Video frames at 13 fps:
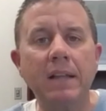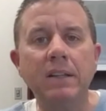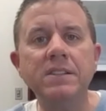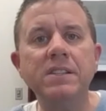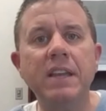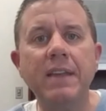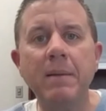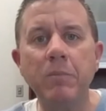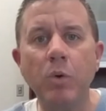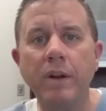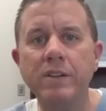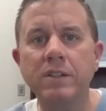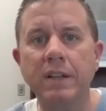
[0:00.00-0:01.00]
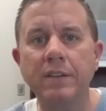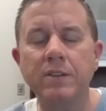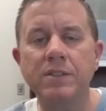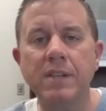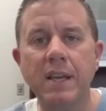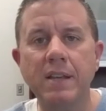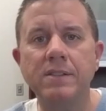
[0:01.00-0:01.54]
And let's say that mortgage
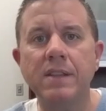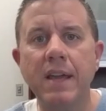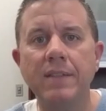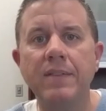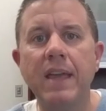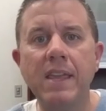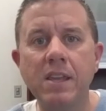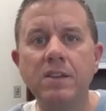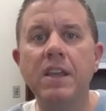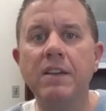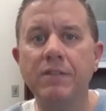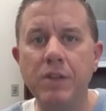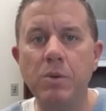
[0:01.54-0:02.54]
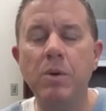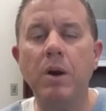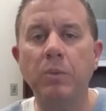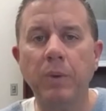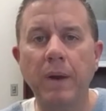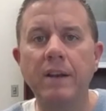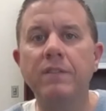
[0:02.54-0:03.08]
lender says that they could give you
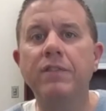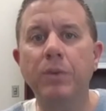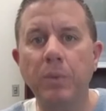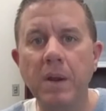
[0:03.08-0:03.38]
a rate of